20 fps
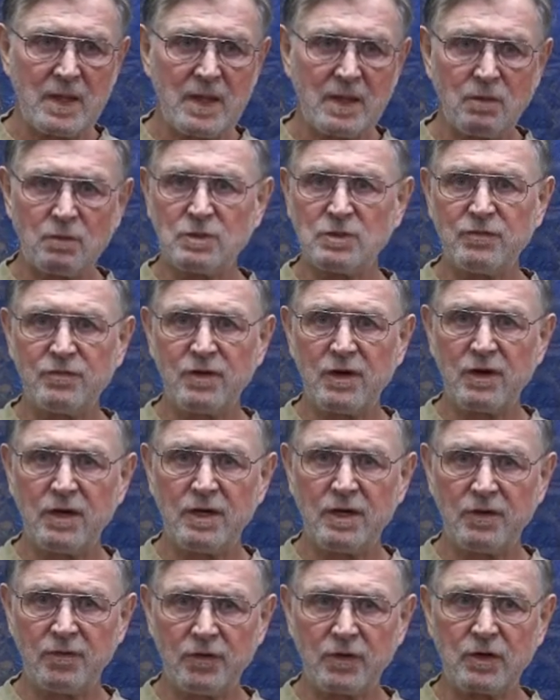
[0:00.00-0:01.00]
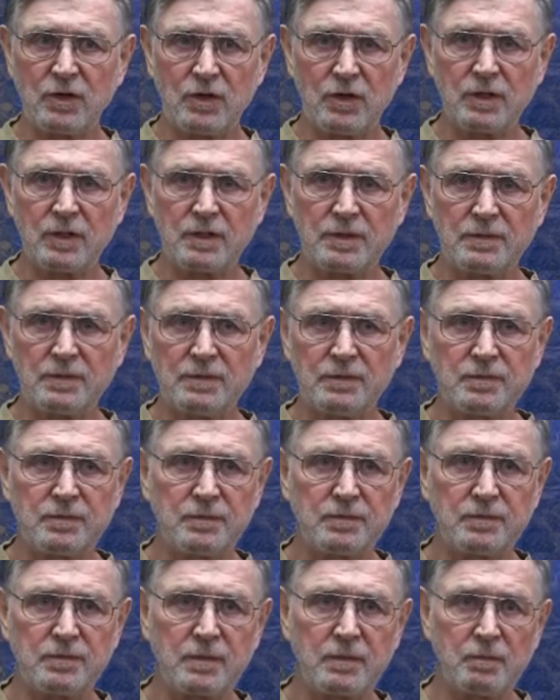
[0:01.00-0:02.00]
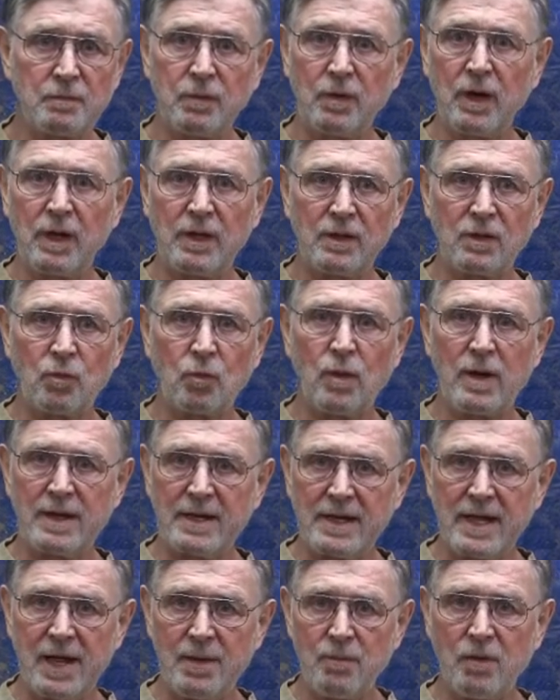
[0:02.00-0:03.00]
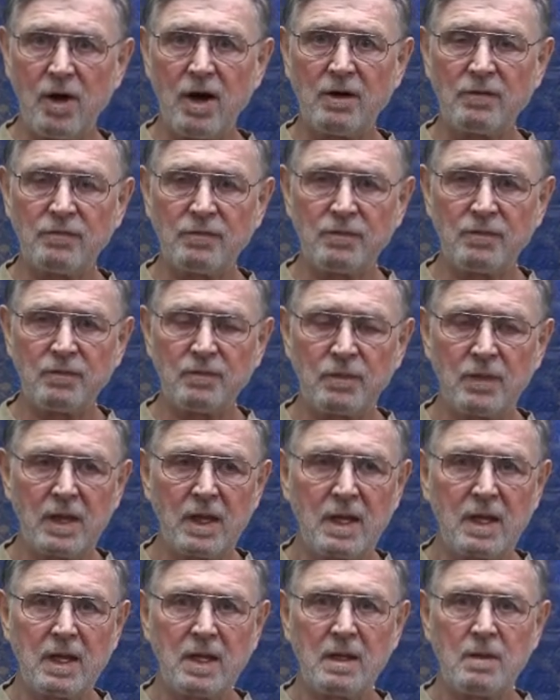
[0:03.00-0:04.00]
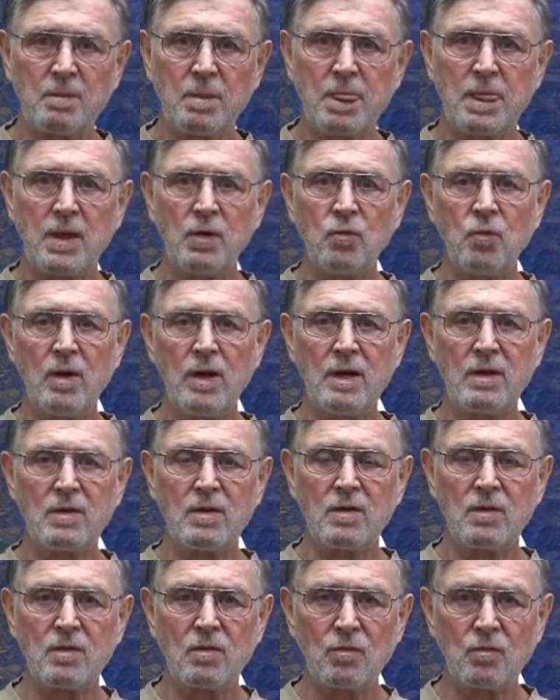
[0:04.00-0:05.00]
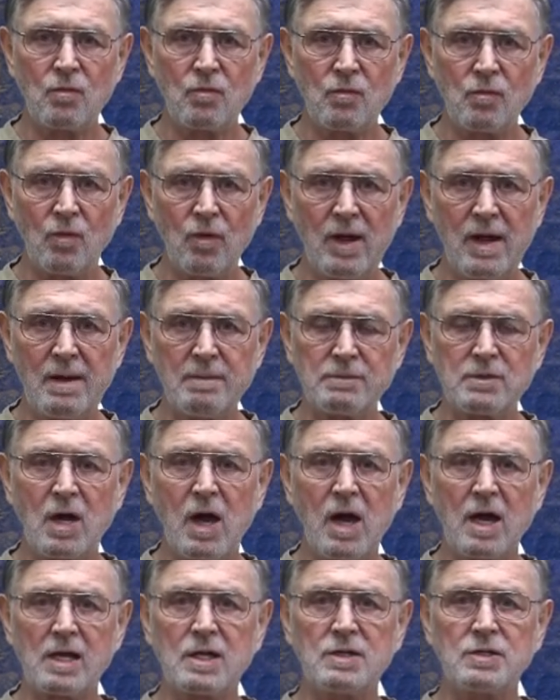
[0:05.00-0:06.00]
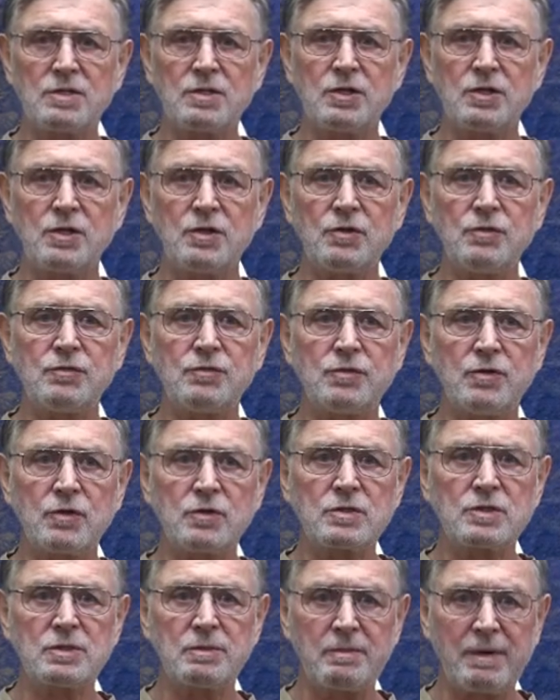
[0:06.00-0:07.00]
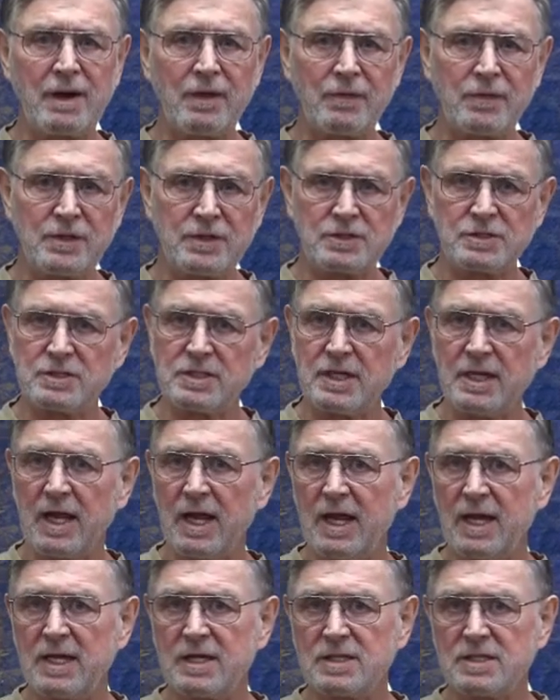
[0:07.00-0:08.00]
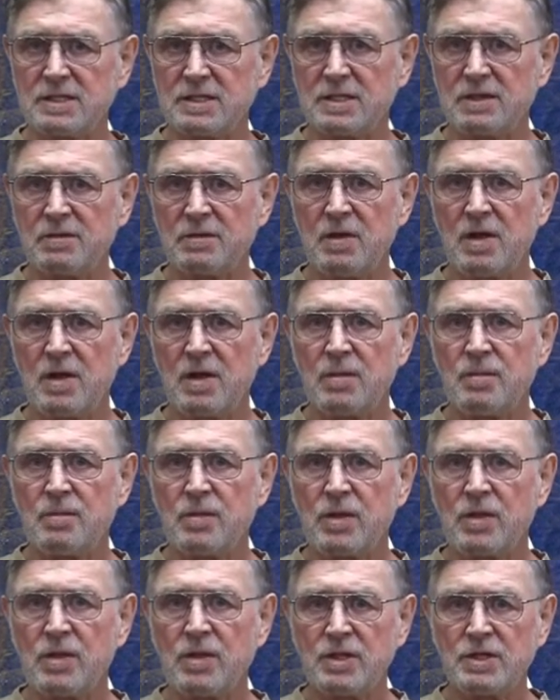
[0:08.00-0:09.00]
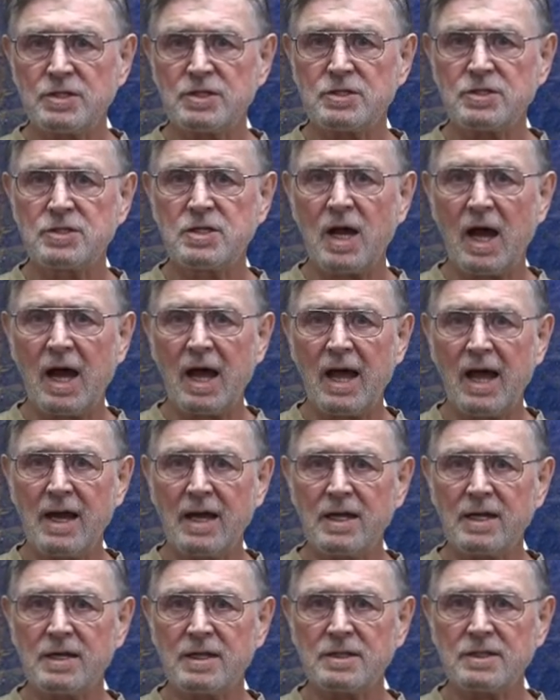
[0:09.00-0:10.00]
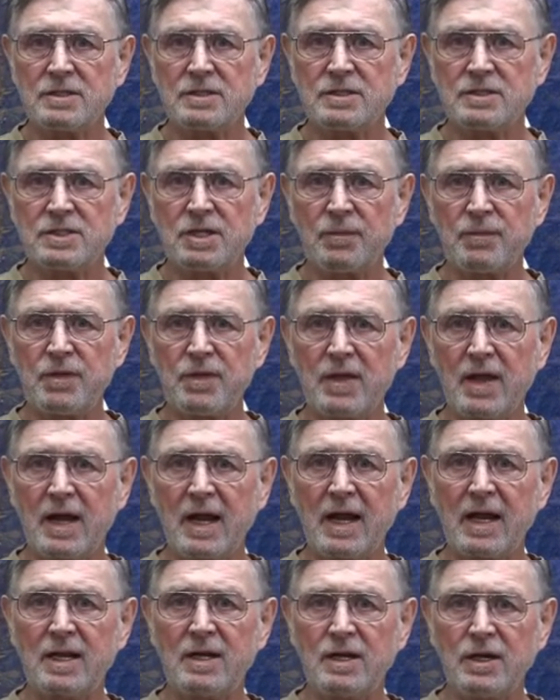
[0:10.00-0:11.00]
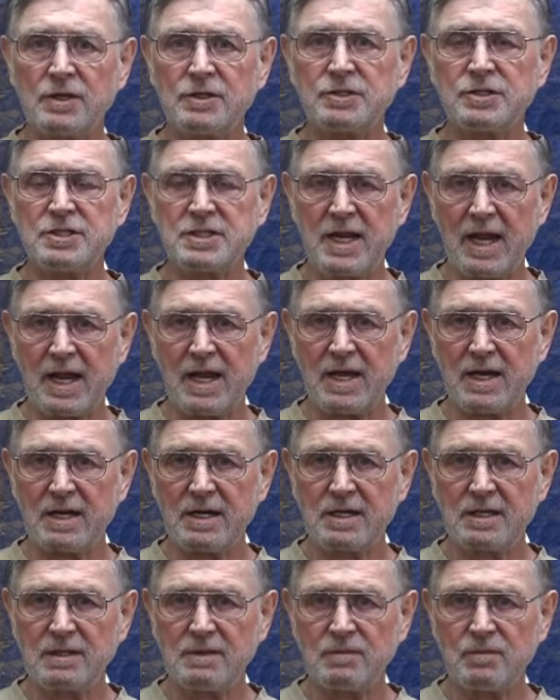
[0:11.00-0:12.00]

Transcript: it was very difficult, but the weight came off. And what, why I'm talking to you folks about this today is this diet is something that I can understand.